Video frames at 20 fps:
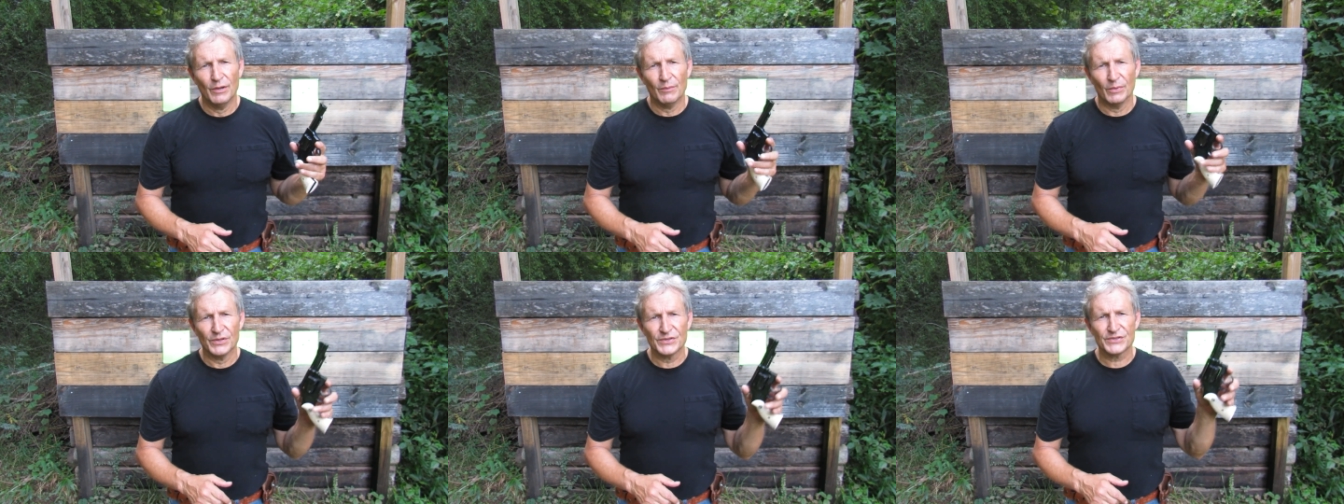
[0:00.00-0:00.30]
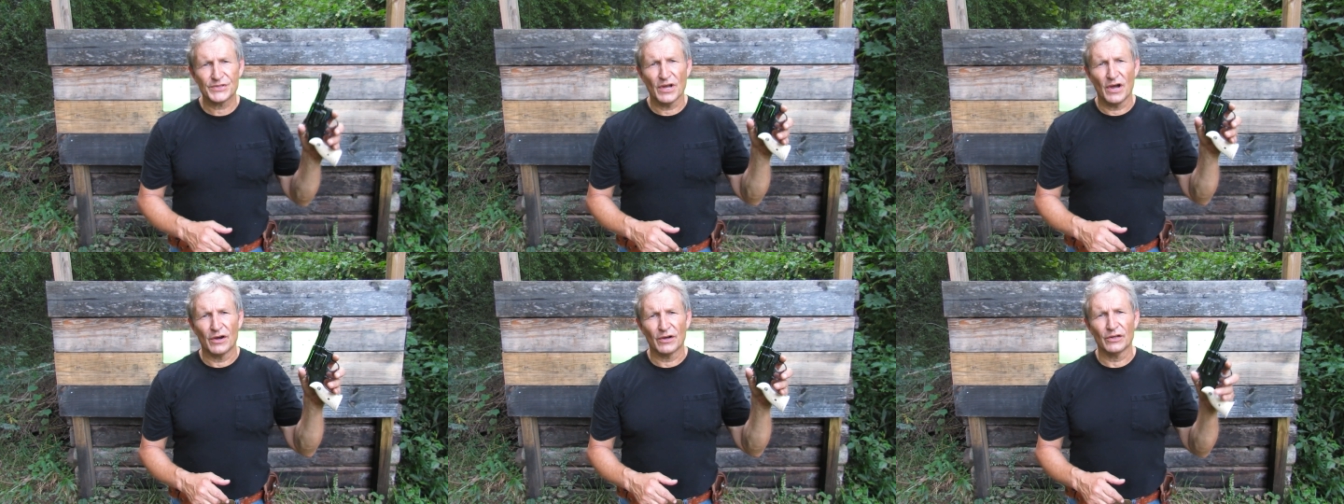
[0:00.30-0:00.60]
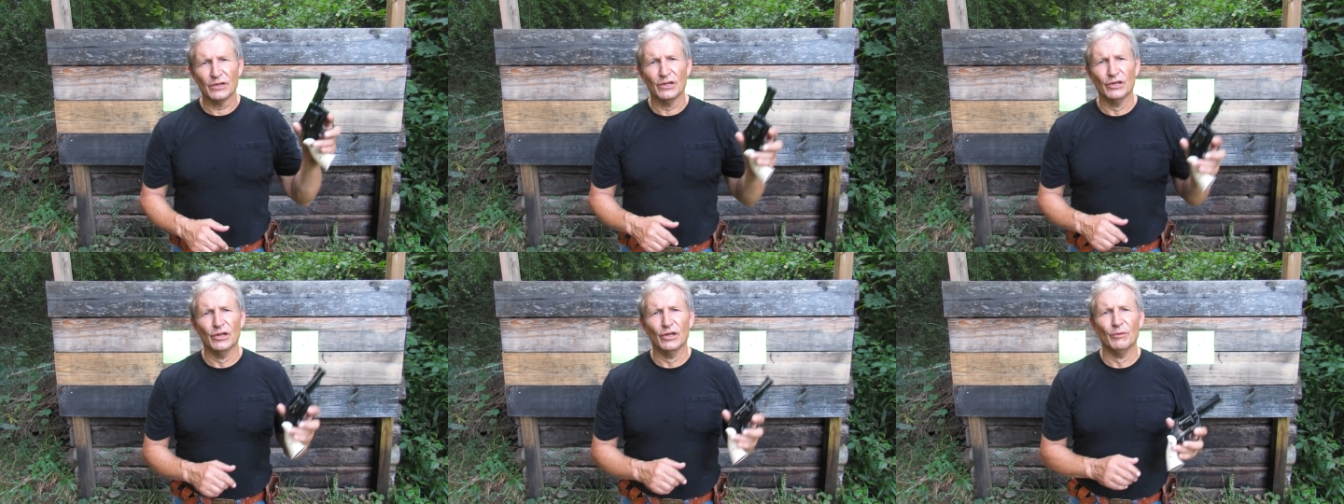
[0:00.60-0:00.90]
Let's talk
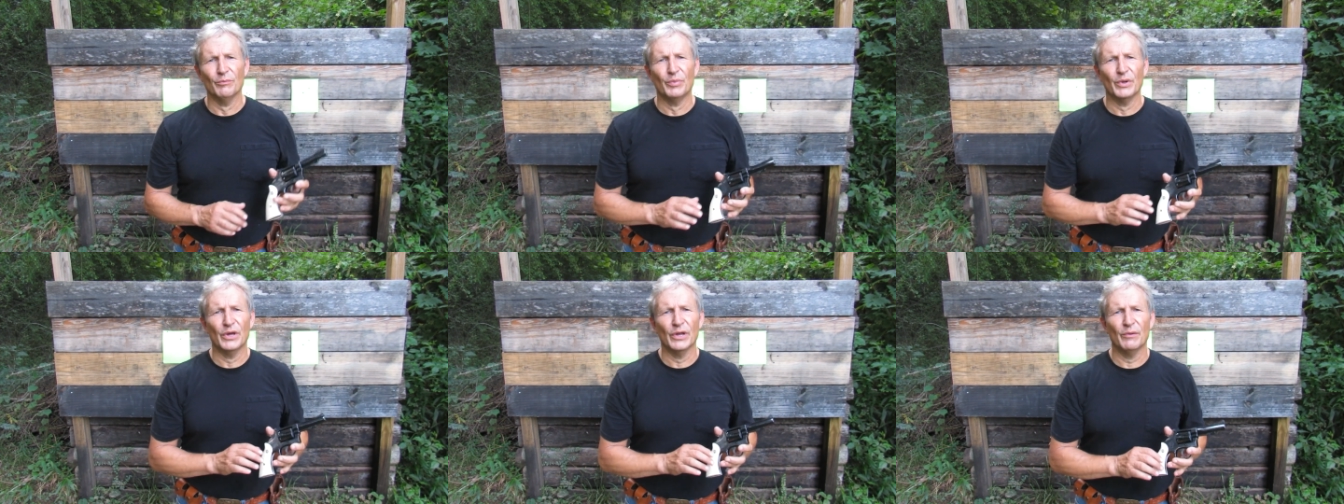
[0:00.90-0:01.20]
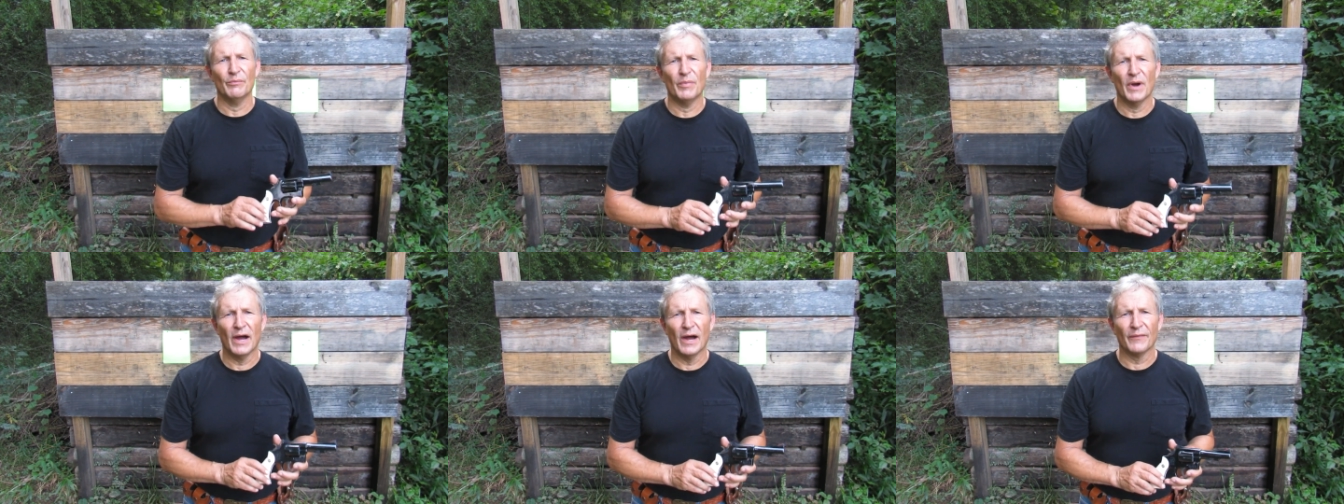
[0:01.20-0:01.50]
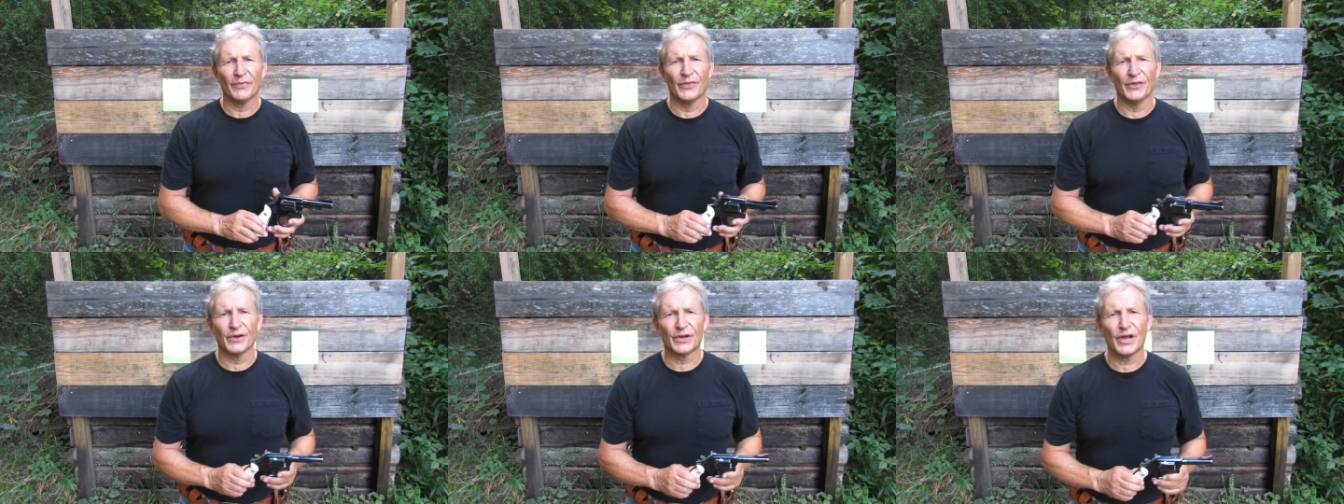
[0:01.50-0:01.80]
a little bit
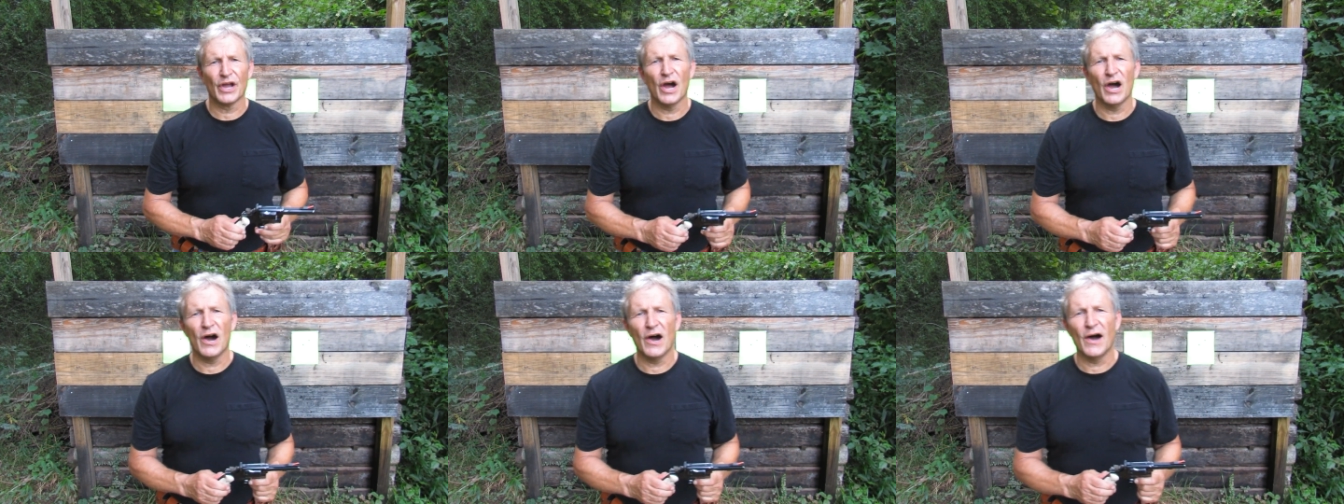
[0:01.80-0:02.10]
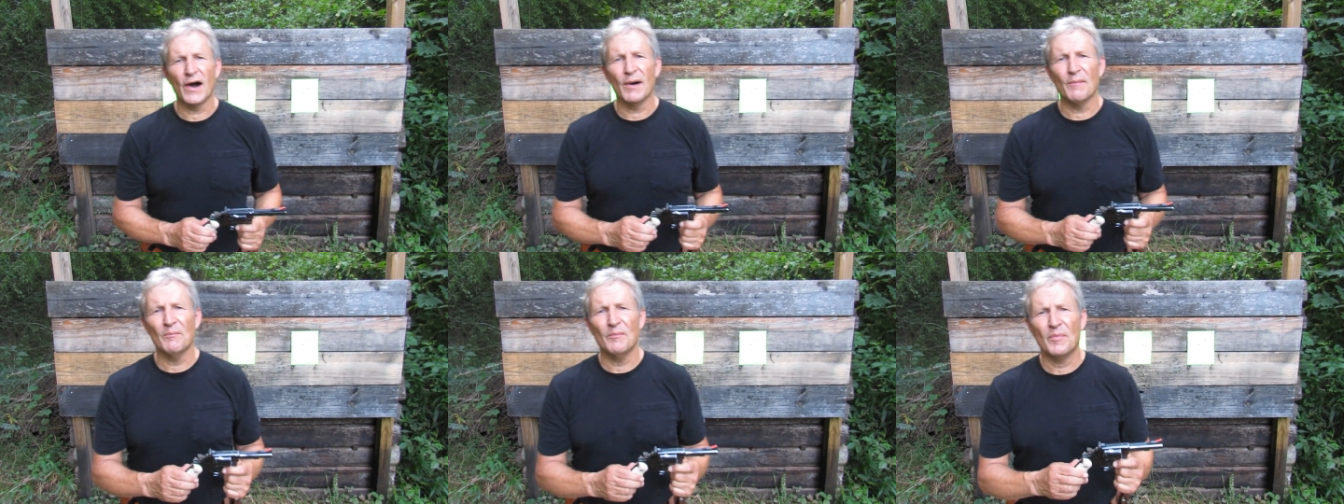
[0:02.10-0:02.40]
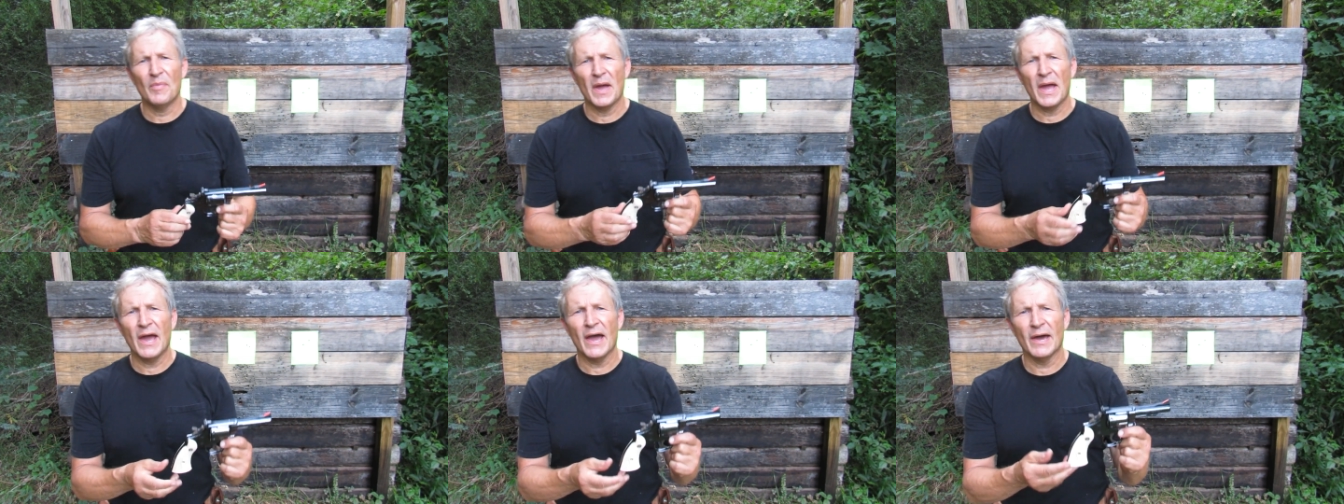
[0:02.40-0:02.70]
about the
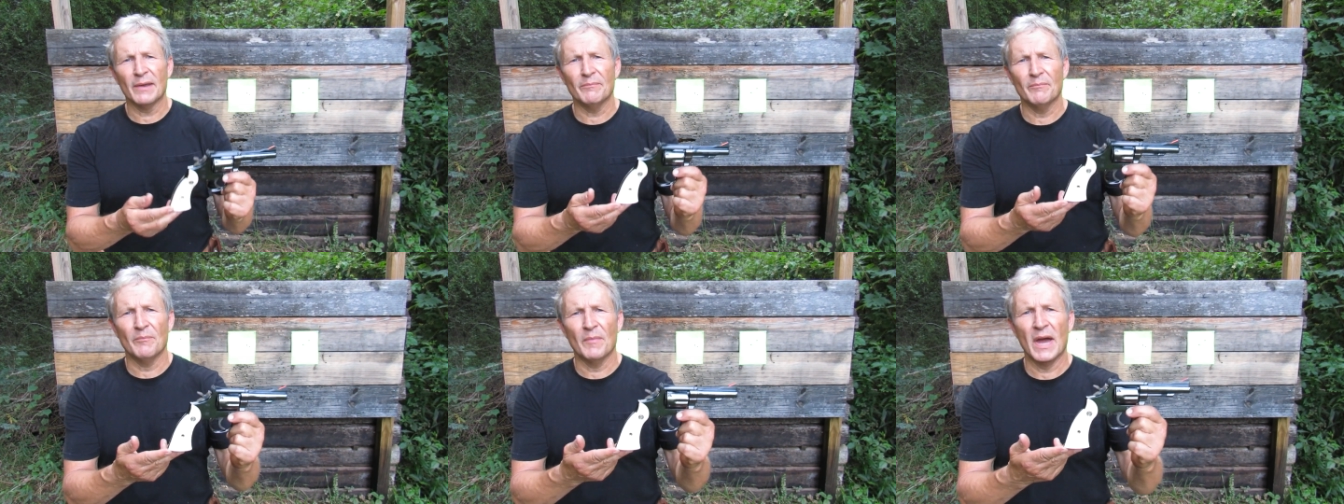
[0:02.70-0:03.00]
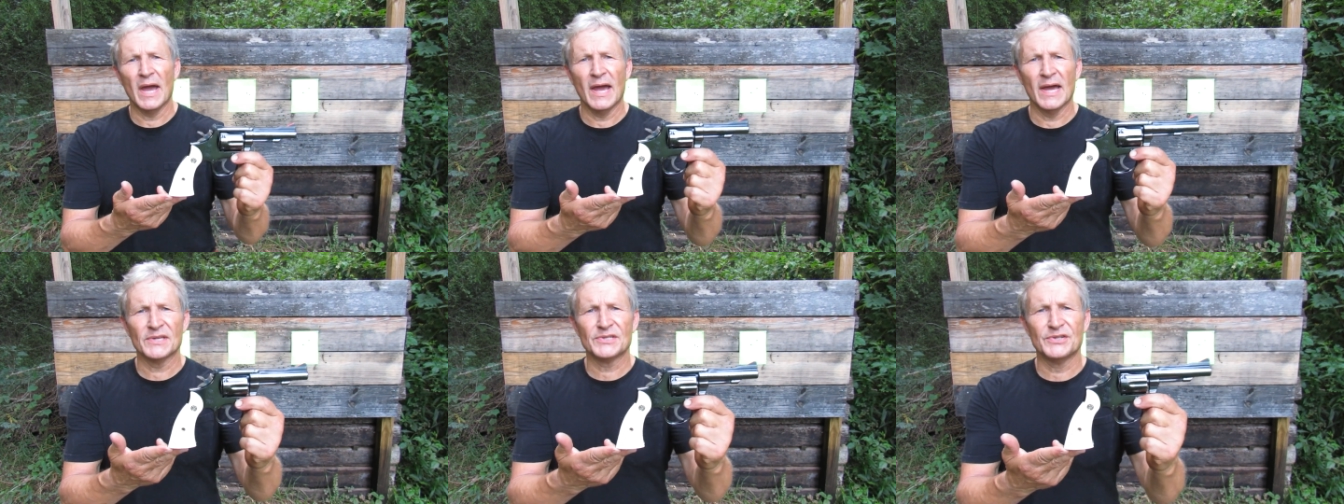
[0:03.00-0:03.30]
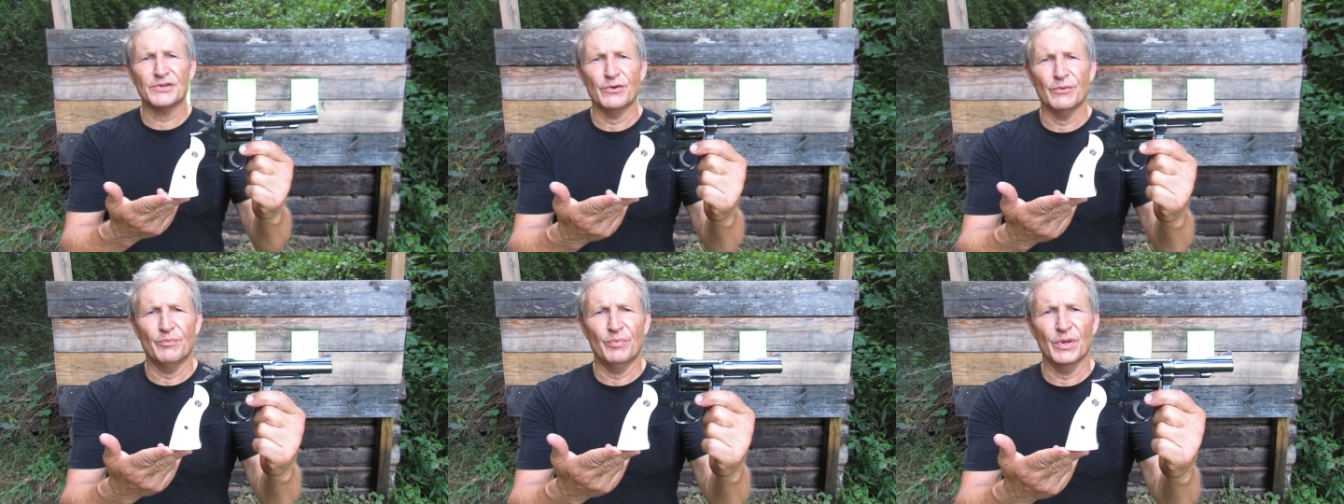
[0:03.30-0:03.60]
Combat
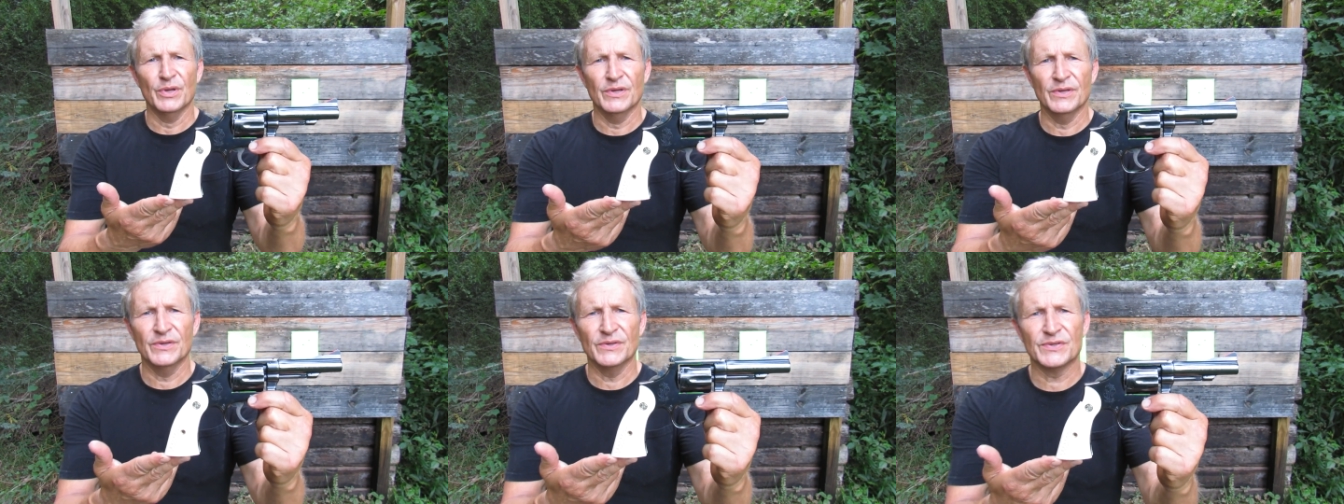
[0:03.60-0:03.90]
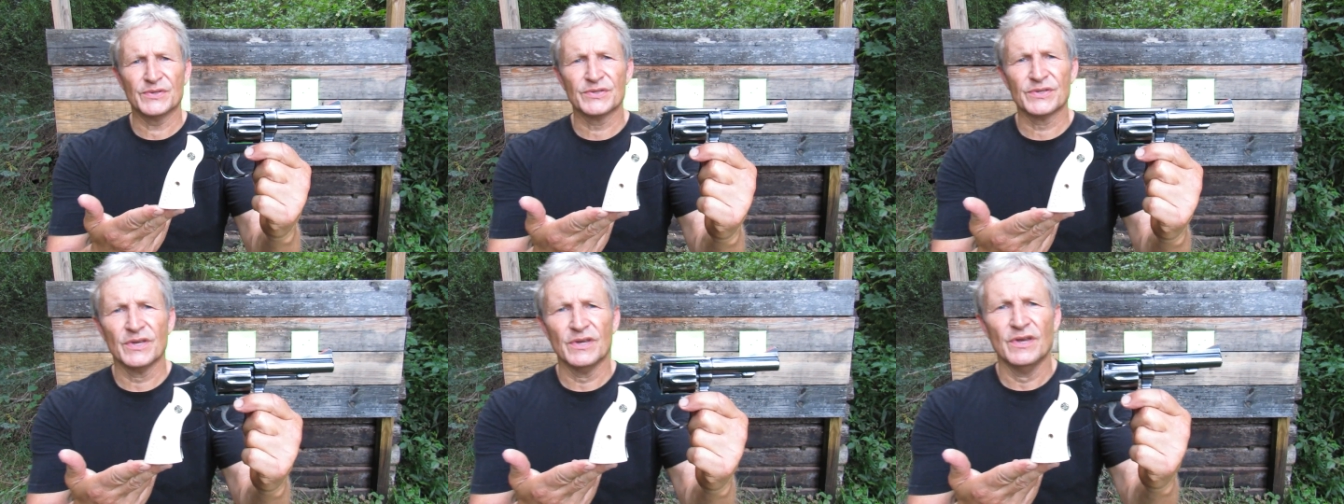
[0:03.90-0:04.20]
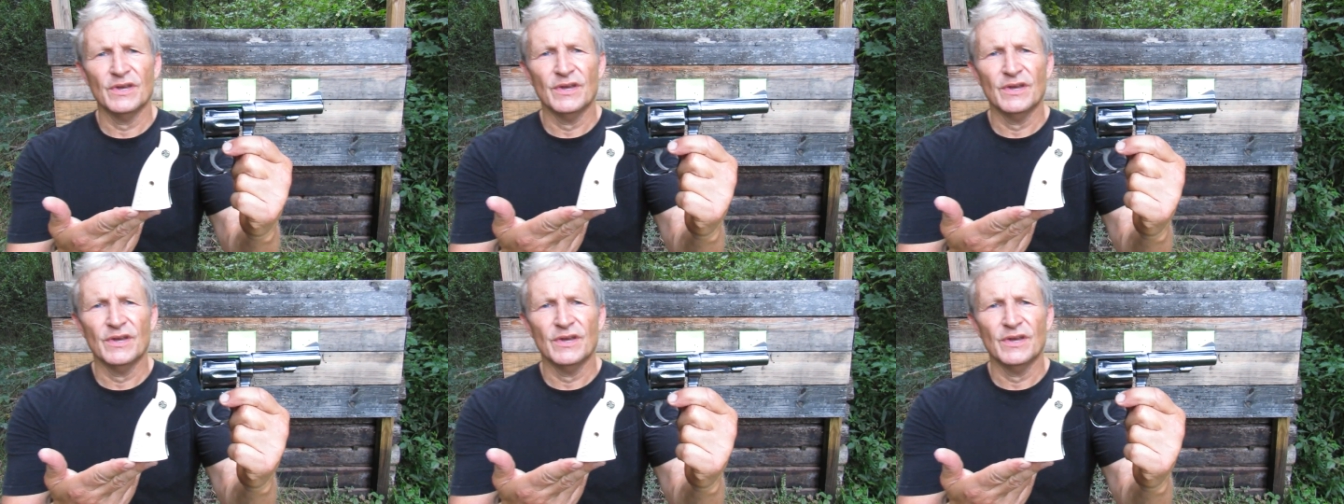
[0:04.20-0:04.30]
Masterpiece.